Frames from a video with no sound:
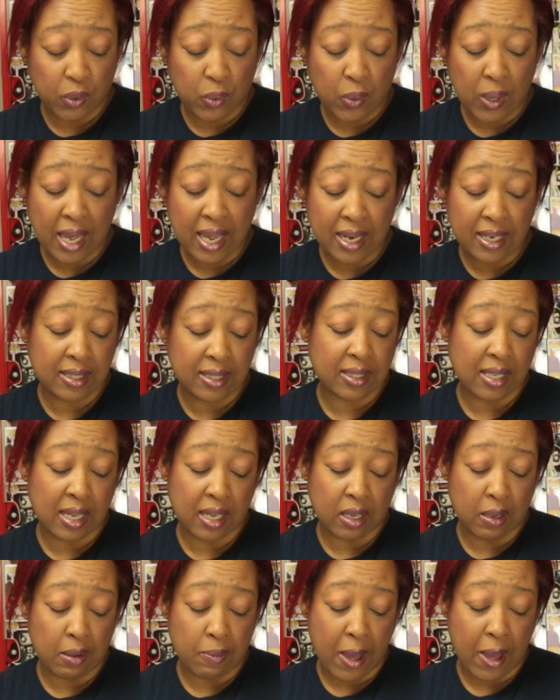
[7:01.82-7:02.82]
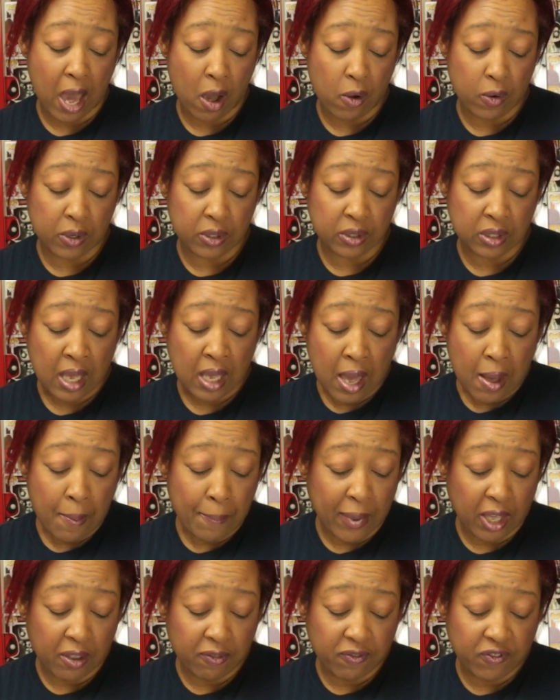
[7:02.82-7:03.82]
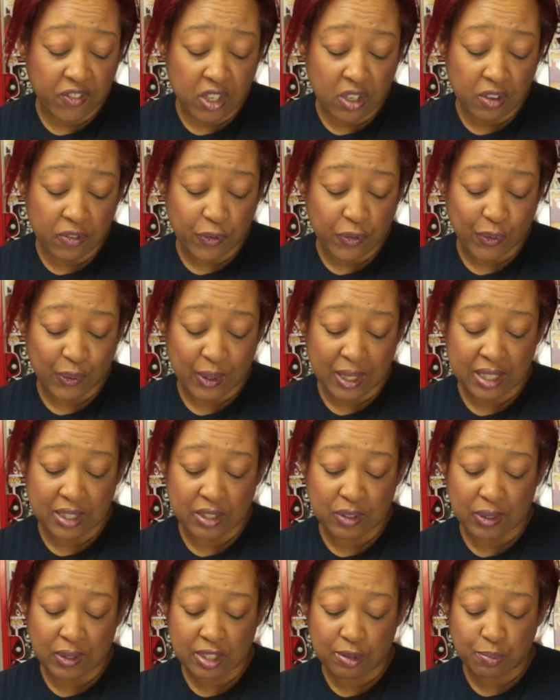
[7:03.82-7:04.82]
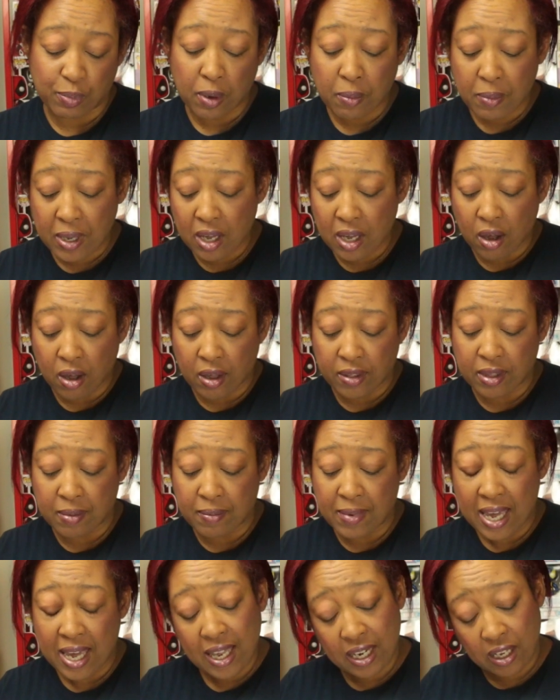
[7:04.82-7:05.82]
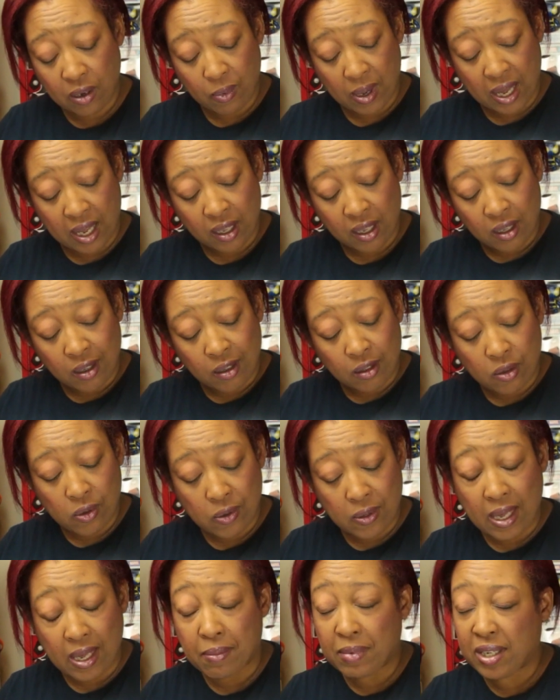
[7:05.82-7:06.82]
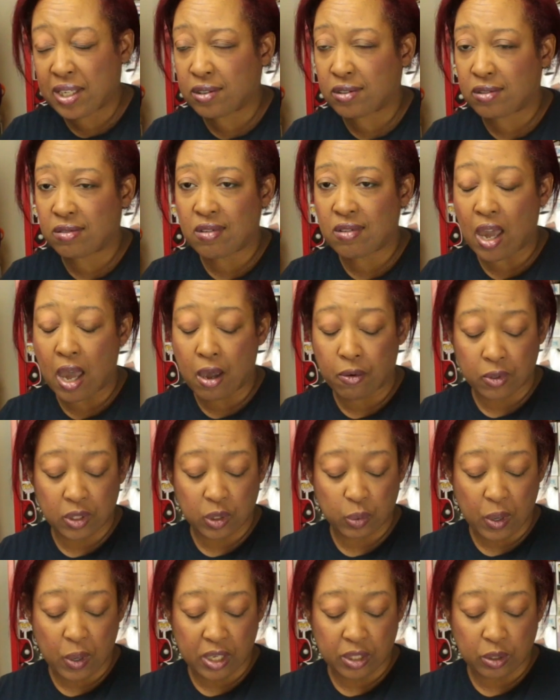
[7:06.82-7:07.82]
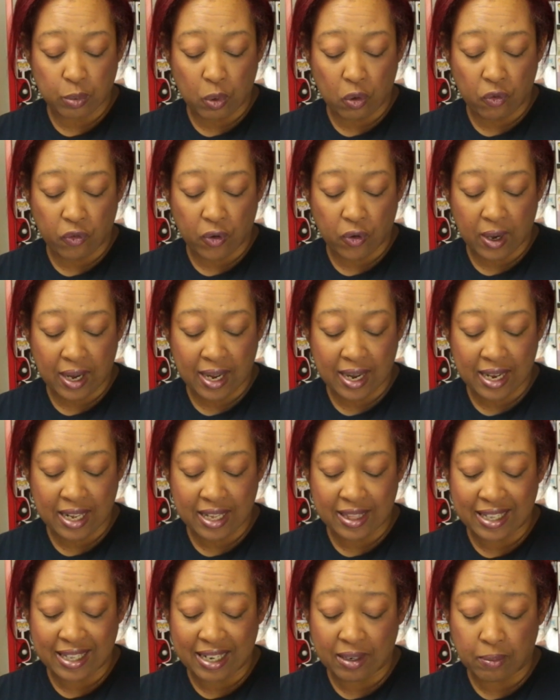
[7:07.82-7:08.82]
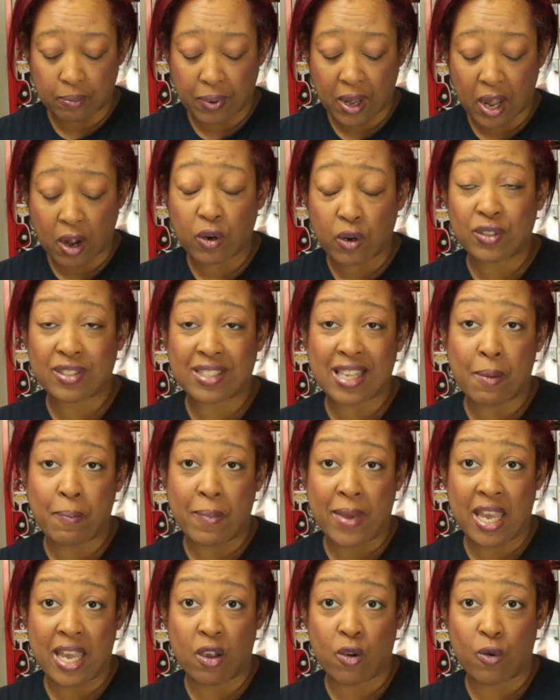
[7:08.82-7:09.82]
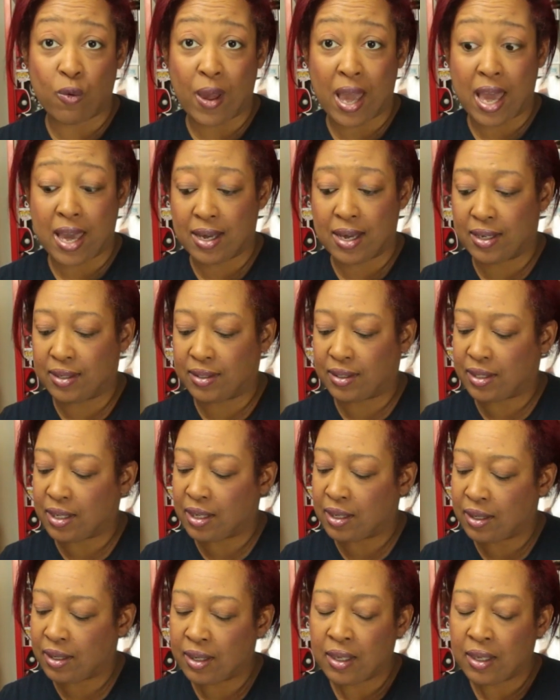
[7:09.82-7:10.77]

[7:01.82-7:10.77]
you any psychic powers, but feel free to experiment on them anyway. Loot Gaming is not responsible for any latent powers that may arise.